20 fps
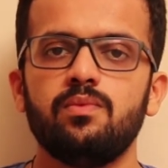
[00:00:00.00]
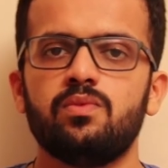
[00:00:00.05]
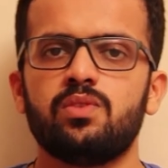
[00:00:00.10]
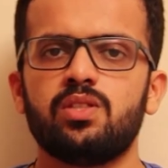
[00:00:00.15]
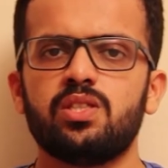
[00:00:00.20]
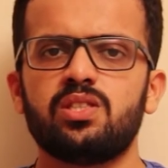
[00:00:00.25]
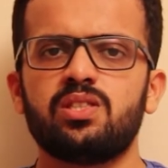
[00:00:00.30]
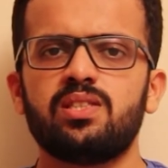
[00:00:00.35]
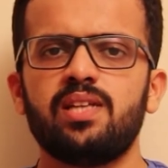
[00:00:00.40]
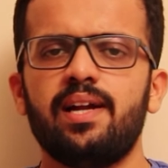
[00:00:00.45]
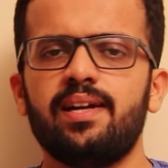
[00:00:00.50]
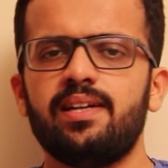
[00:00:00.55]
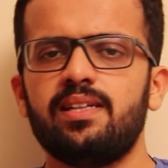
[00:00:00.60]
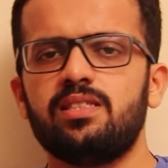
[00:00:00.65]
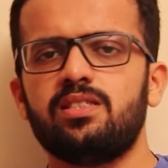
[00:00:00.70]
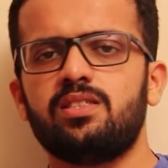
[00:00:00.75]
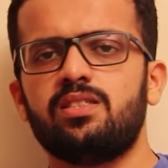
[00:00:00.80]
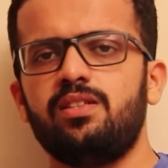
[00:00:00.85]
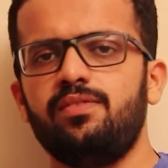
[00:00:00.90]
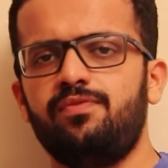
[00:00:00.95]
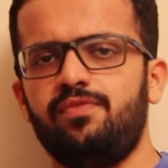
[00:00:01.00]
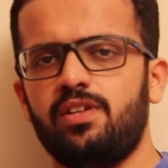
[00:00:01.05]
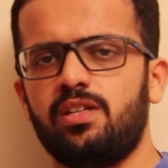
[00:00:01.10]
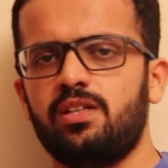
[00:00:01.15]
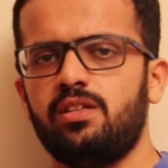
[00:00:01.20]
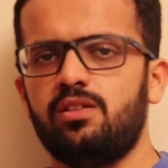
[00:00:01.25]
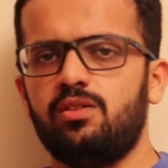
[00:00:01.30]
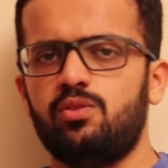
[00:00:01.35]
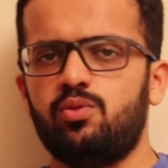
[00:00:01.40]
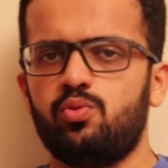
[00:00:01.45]
Just that it's
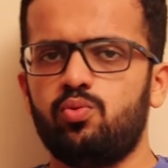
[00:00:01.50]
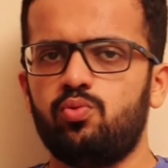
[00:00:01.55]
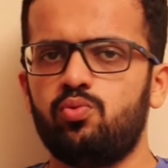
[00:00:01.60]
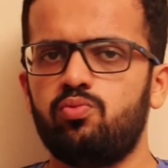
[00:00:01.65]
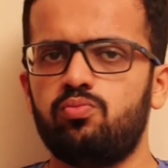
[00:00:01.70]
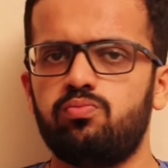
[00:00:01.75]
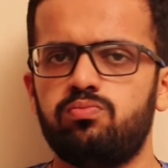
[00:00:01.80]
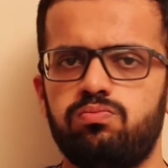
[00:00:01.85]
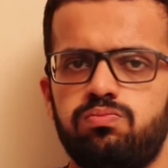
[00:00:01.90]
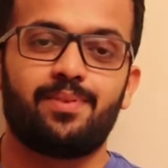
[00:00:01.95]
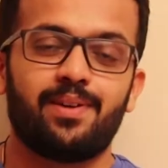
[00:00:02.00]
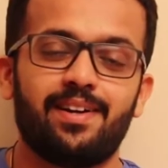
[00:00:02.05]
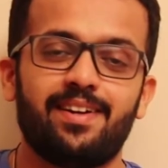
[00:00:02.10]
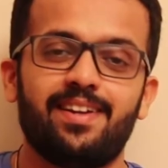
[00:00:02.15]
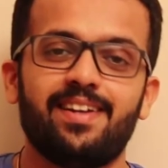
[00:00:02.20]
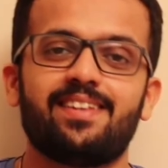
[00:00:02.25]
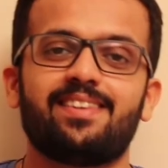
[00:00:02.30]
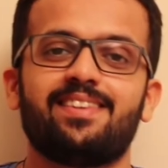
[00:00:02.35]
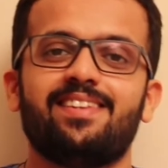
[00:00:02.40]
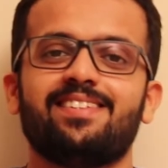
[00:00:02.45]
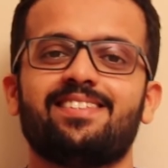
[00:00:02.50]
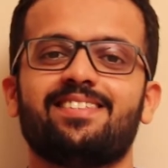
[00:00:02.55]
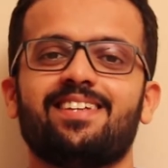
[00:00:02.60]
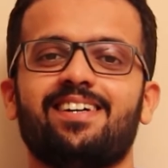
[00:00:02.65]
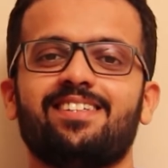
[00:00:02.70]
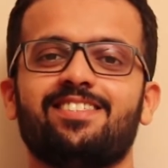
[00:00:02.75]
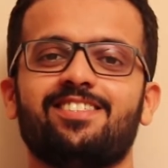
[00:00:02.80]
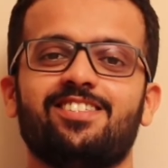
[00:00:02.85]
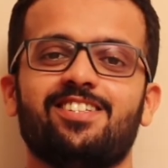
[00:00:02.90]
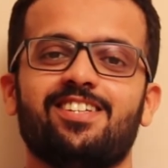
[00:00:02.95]
difficult to predict this
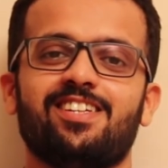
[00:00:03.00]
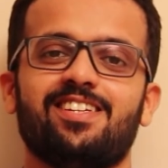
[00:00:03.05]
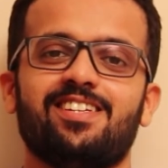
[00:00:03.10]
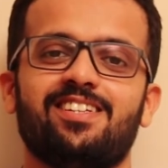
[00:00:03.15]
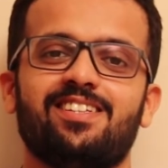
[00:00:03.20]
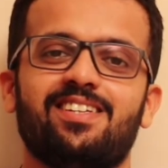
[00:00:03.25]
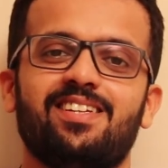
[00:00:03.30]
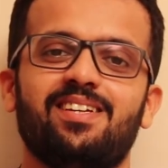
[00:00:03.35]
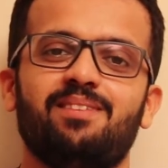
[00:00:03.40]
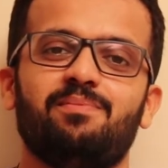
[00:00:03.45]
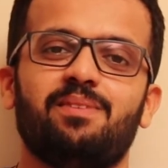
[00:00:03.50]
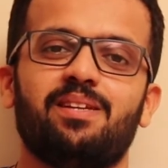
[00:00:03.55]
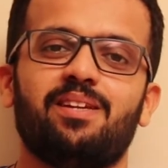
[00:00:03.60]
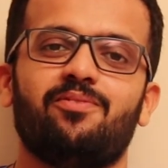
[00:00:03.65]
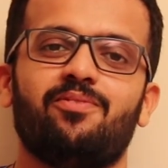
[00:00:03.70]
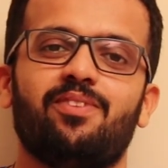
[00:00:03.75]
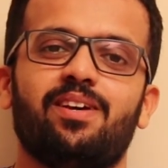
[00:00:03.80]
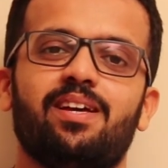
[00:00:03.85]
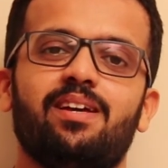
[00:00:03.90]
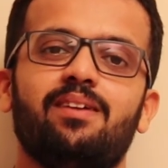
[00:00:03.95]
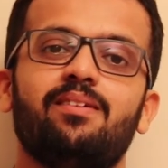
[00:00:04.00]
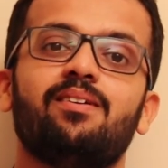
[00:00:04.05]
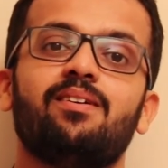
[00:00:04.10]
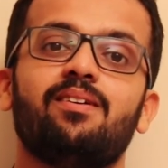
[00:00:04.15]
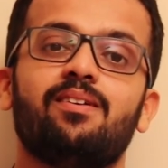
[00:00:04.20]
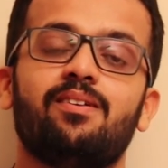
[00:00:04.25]
Argentinian team in a way.